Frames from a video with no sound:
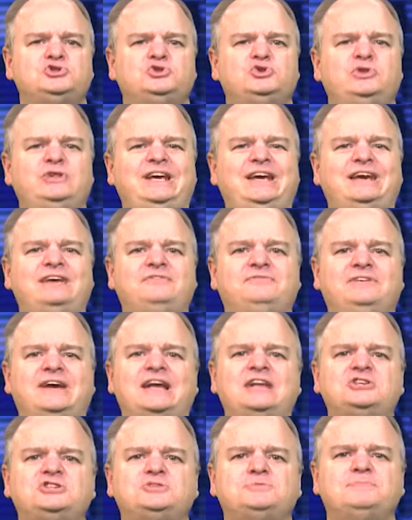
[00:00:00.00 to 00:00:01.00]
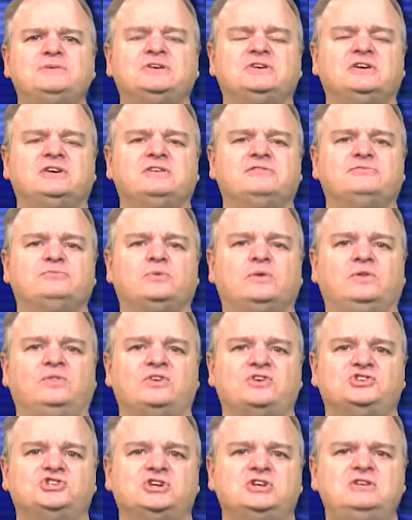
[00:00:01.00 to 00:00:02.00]
to the advancement of
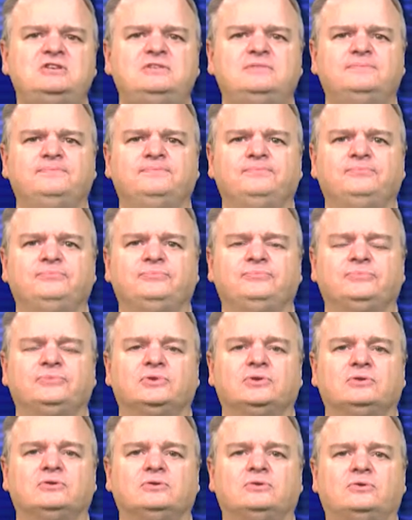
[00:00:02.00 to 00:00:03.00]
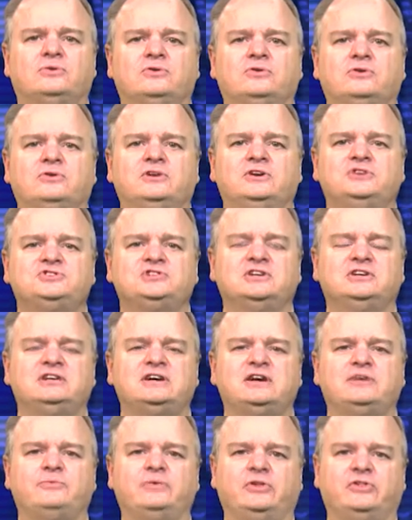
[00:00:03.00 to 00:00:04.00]
religion, or is it
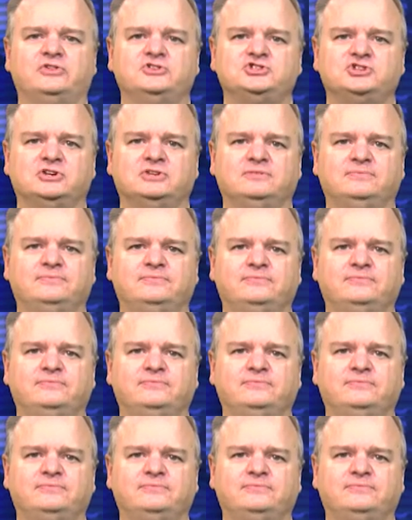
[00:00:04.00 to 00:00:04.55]
non-religion?